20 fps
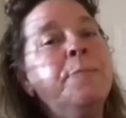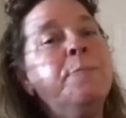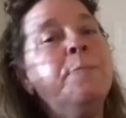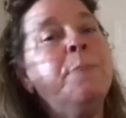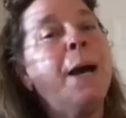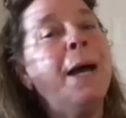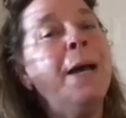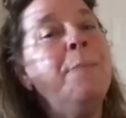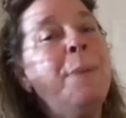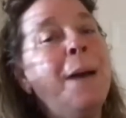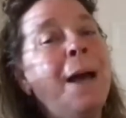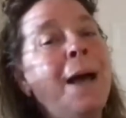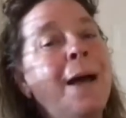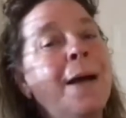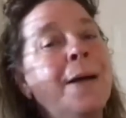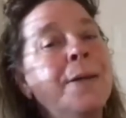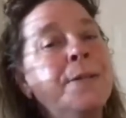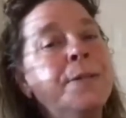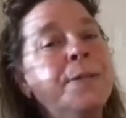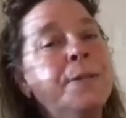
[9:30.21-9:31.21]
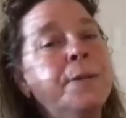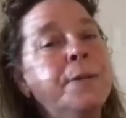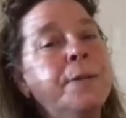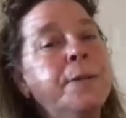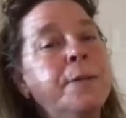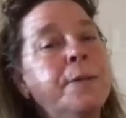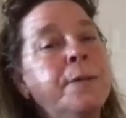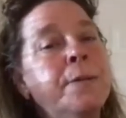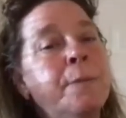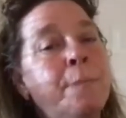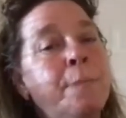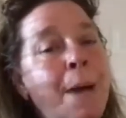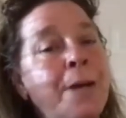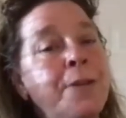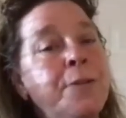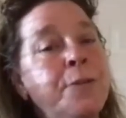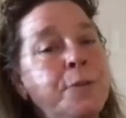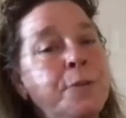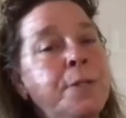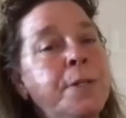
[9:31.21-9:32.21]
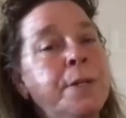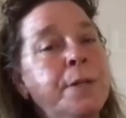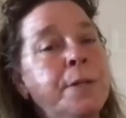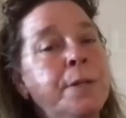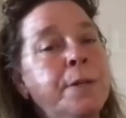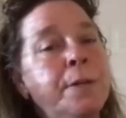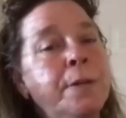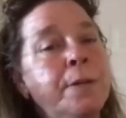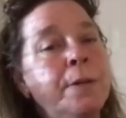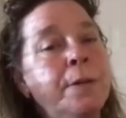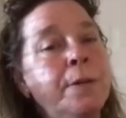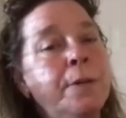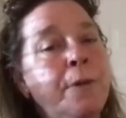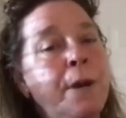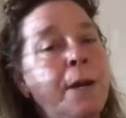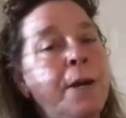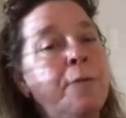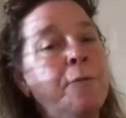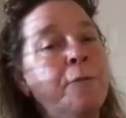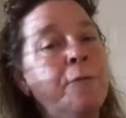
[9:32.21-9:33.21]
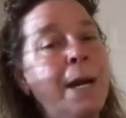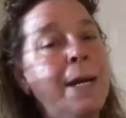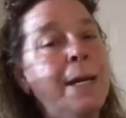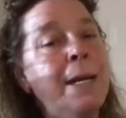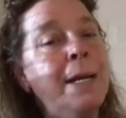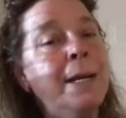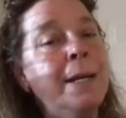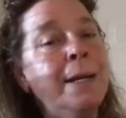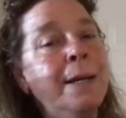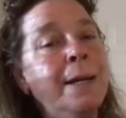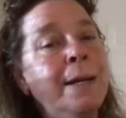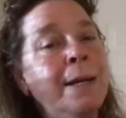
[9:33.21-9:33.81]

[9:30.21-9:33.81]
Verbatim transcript: bypassed the master's in creative writing